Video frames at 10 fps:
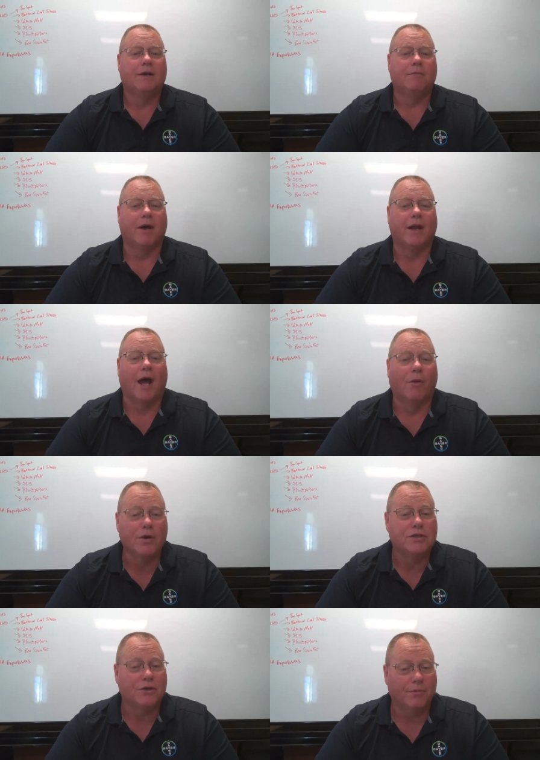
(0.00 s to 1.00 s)
But I
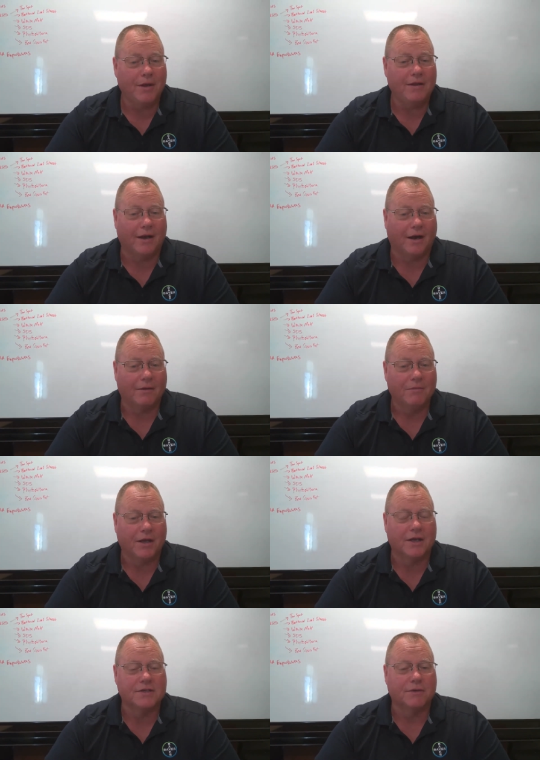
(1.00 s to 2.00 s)
wish you'd have been there,
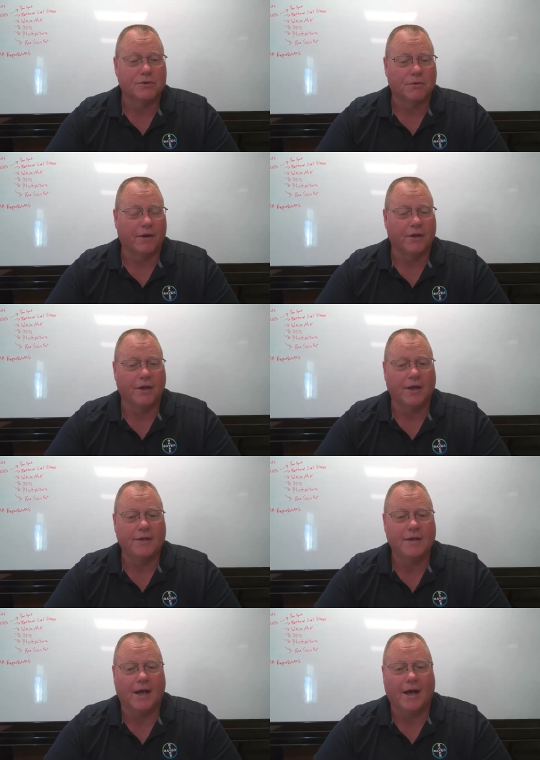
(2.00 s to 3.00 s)
because it was really
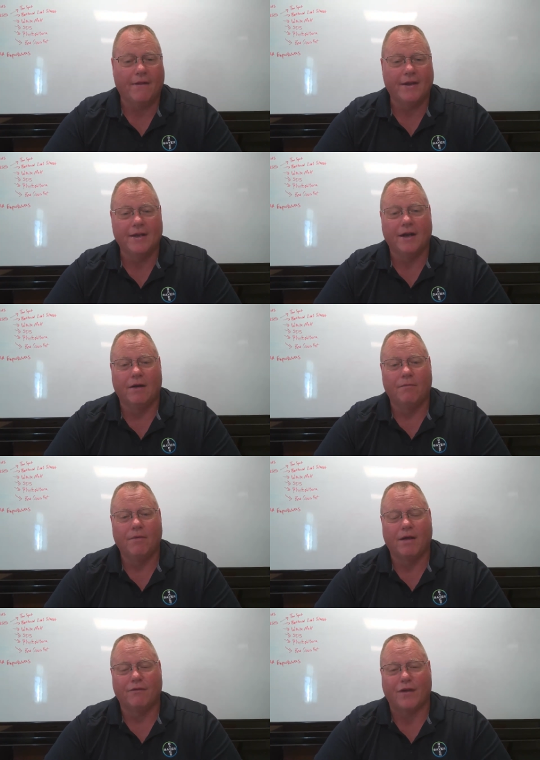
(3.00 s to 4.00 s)
good. They did a
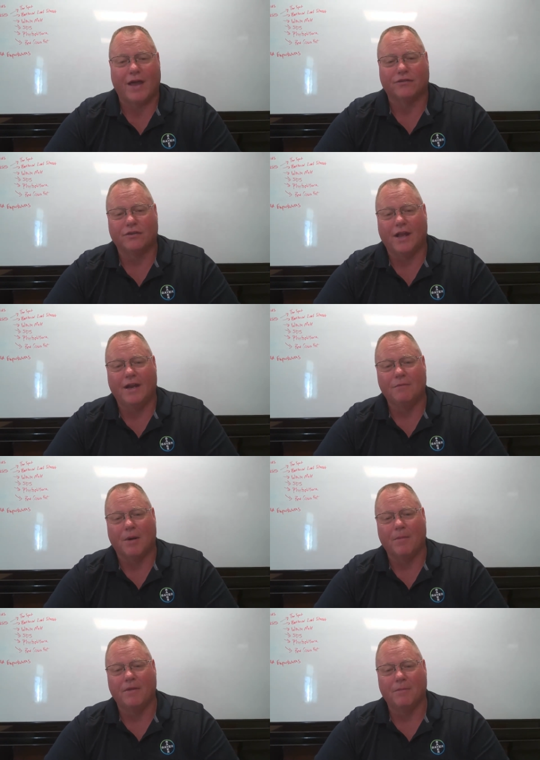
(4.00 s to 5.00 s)
fascinating,
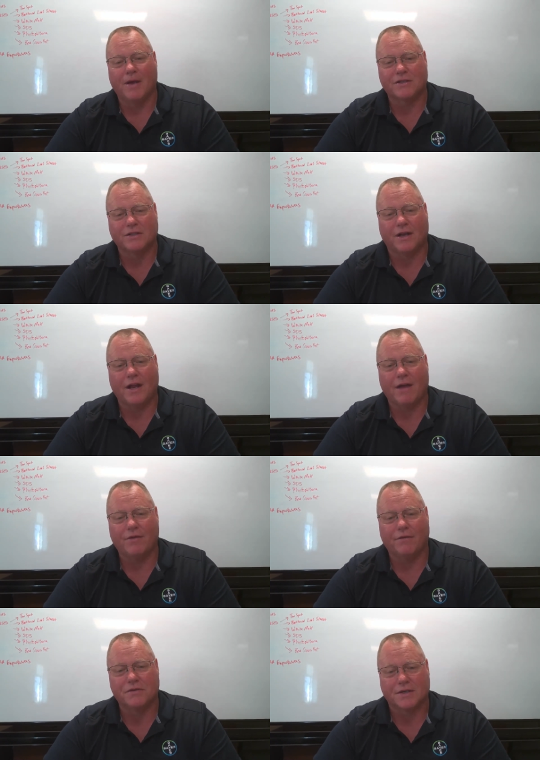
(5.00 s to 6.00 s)
probably the best study I've
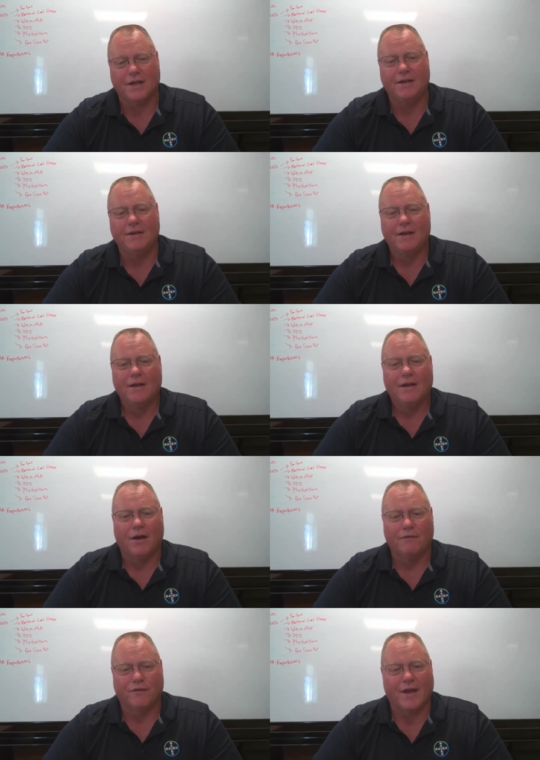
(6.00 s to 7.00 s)
ever seen
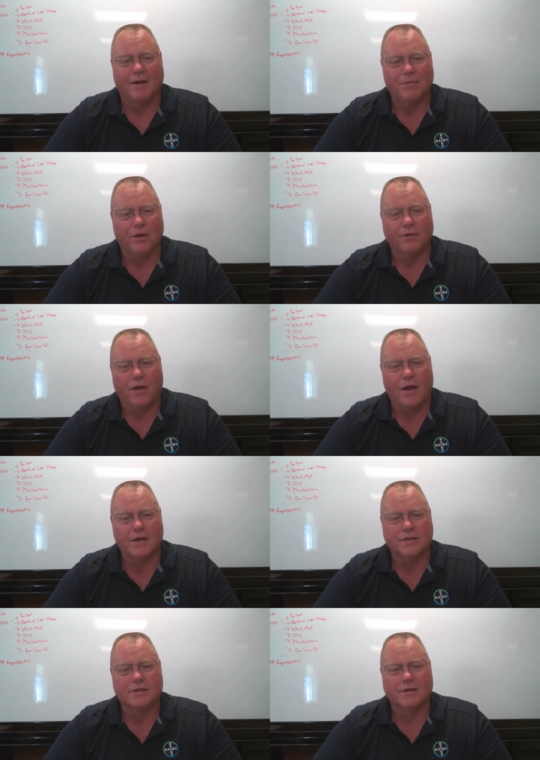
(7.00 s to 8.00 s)
on phantom yield
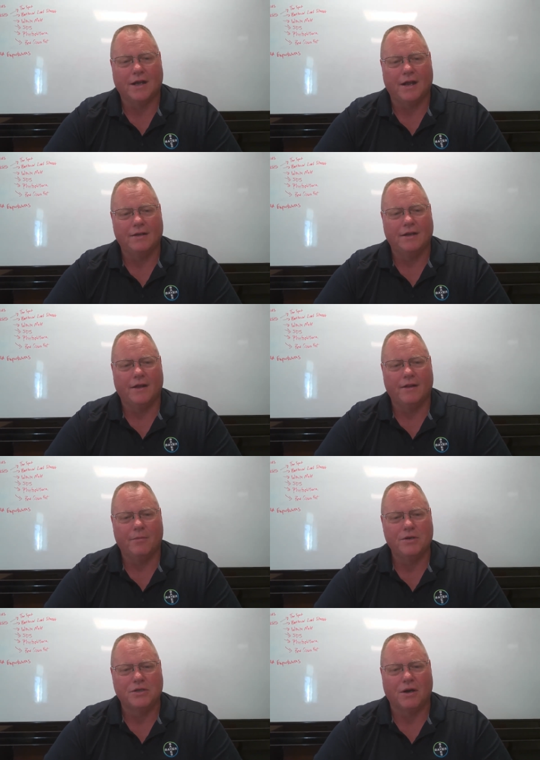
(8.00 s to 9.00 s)
loss, and they'll
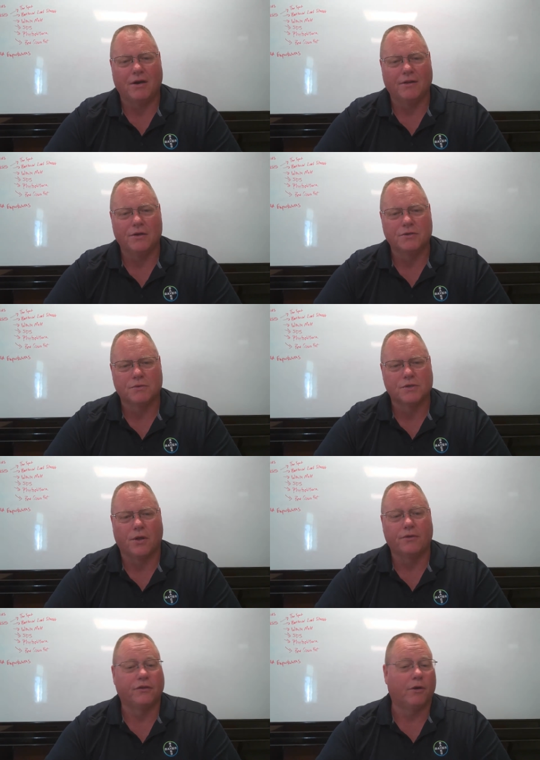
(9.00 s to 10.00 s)
be sharing those
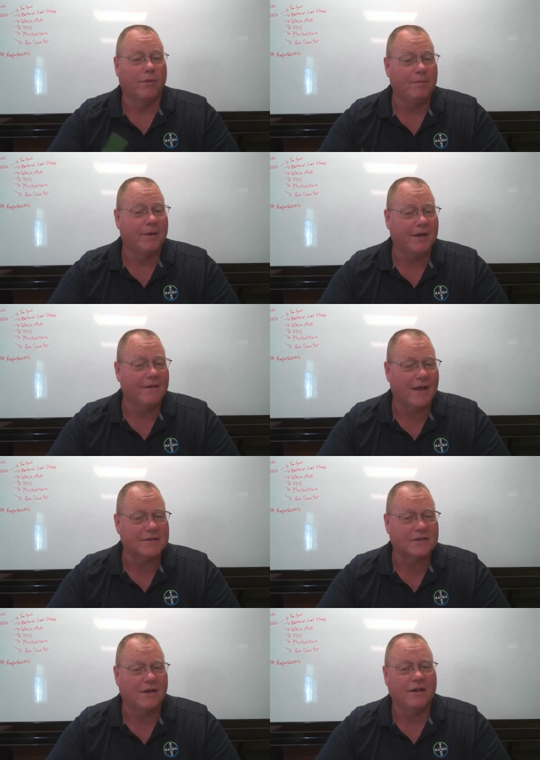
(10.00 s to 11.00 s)
results. They're repeating that
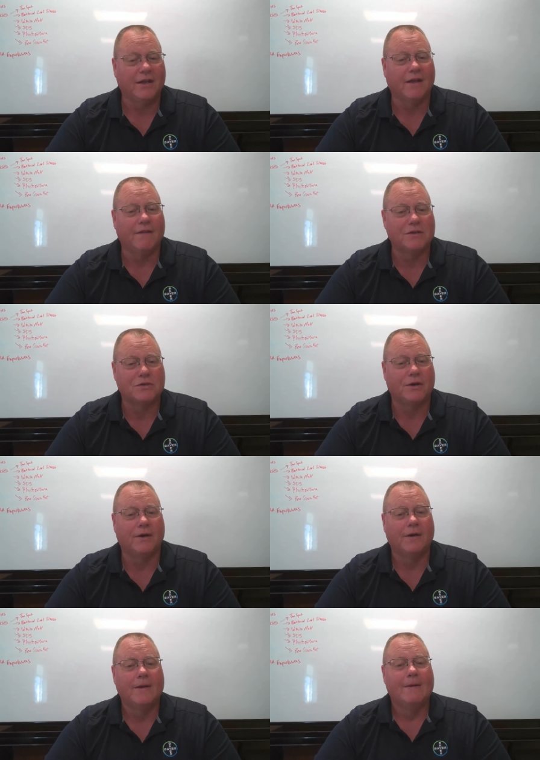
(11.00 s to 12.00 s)
study again this year.